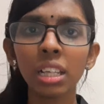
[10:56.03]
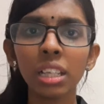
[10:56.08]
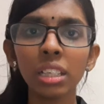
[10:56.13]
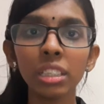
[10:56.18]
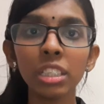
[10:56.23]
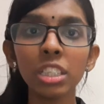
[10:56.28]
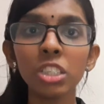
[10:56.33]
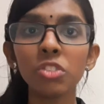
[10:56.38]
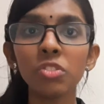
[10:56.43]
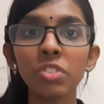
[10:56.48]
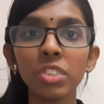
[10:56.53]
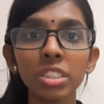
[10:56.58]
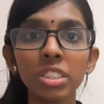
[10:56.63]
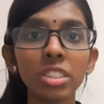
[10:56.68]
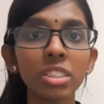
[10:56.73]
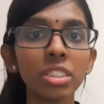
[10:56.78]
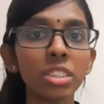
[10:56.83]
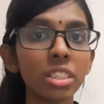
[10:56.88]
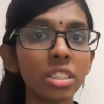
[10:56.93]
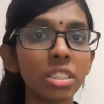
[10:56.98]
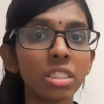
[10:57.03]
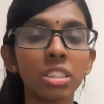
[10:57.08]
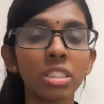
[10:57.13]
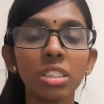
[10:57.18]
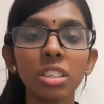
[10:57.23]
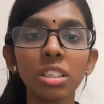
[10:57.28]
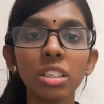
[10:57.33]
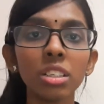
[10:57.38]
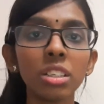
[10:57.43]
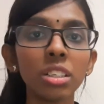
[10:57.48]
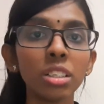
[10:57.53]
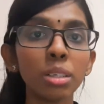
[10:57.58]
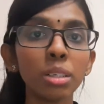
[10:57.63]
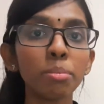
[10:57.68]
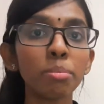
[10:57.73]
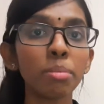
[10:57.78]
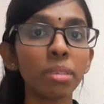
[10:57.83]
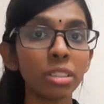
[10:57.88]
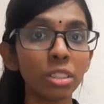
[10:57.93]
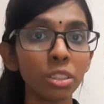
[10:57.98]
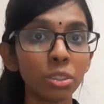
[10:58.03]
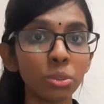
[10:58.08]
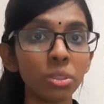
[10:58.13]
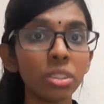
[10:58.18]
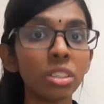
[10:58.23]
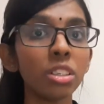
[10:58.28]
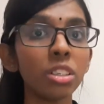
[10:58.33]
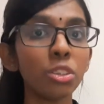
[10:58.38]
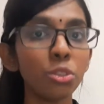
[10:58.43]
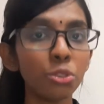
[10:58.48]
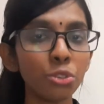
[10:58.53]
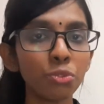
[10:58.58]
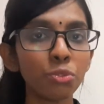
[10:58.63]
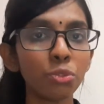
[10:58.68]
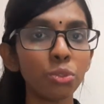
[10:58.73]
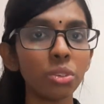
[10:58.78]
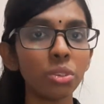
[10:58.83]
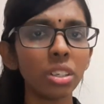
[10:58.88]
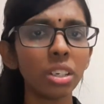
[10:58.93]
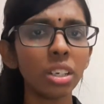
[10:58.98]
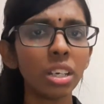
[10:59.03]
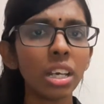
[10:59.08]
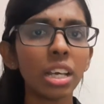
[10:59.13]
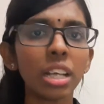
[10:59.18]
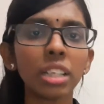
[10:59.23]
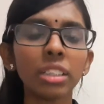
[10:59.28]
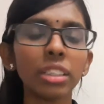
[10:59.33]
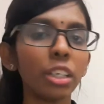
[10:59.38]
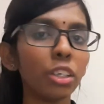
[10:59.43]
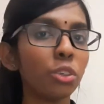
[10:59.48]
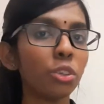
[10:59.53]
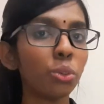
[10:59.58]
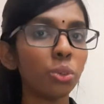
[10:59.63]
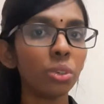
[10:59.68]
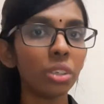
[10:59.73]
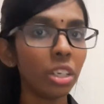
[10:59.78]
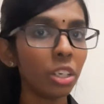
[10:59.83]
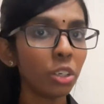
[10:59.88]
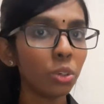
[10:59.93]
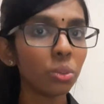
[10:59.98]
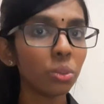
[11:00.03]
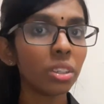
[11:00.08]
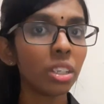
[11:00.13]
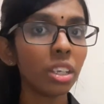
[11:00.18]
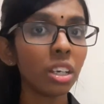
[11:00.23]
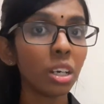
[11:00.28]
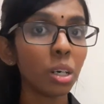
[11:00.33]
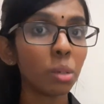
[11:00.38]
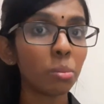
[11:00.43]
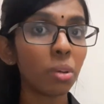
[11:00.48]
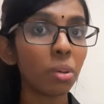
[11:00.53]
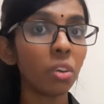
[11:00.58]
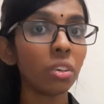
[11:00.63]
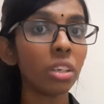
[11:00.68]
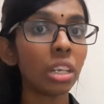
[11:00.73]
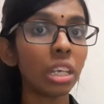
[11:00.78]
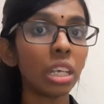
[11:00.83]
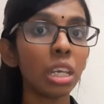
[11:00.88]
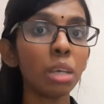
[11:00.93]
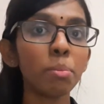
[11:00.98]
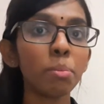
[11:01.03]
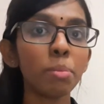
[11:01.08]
this feature is really particularly useful. They don't need to think about taking